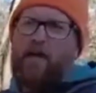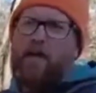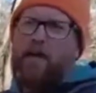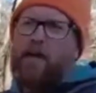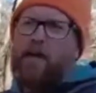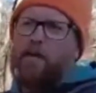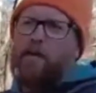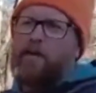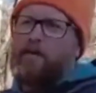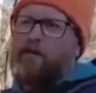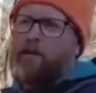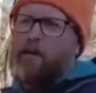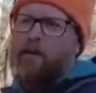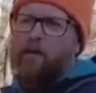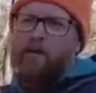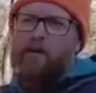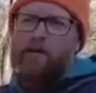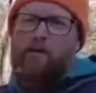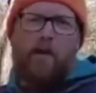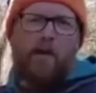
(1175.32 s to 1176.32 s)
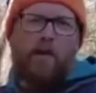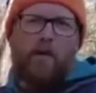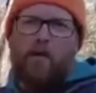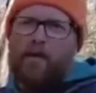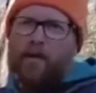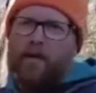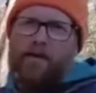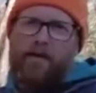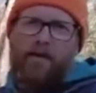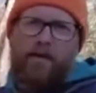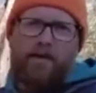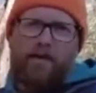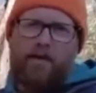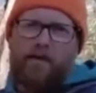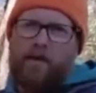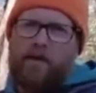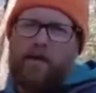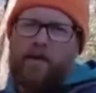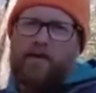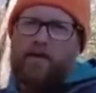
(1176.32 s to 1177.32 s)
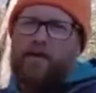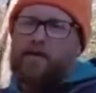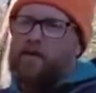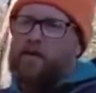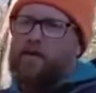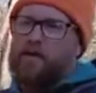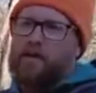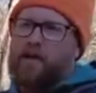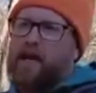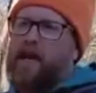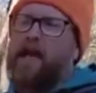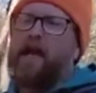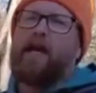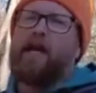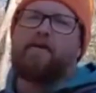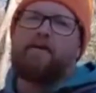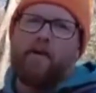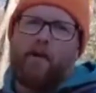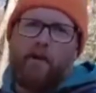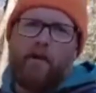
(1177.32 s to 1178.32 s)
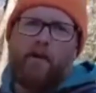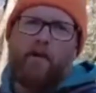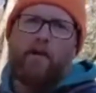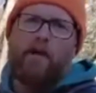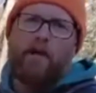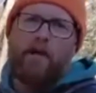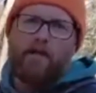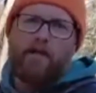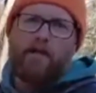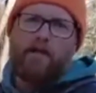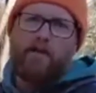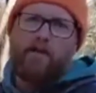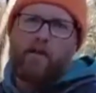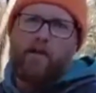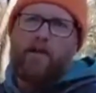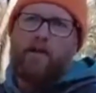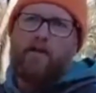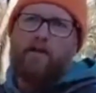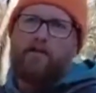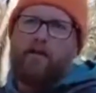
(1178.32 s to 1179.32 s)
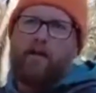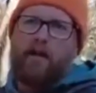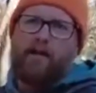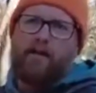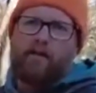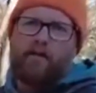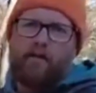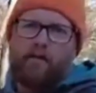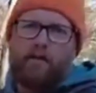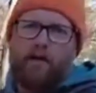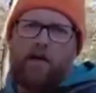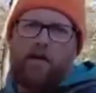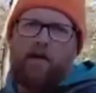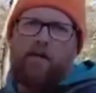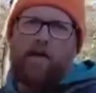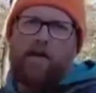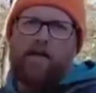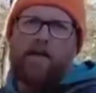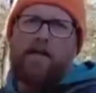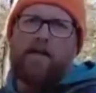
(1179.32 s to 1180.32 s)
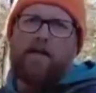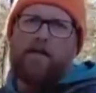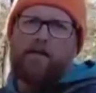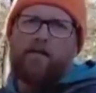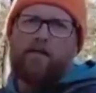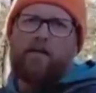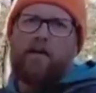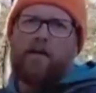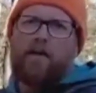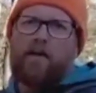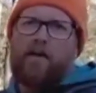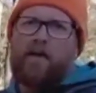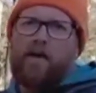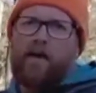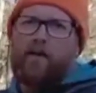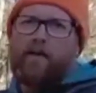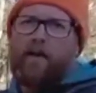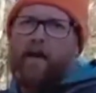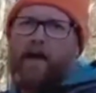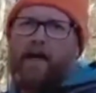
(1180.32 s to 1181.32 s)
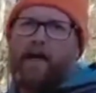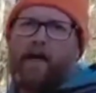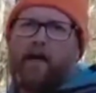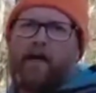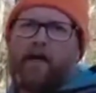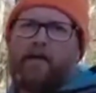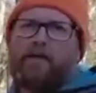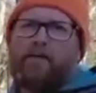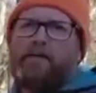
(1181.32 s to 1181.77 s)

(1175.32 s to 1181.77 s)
And a few other small locations, but it's just a handful of locations where you can find columbine native hanging on.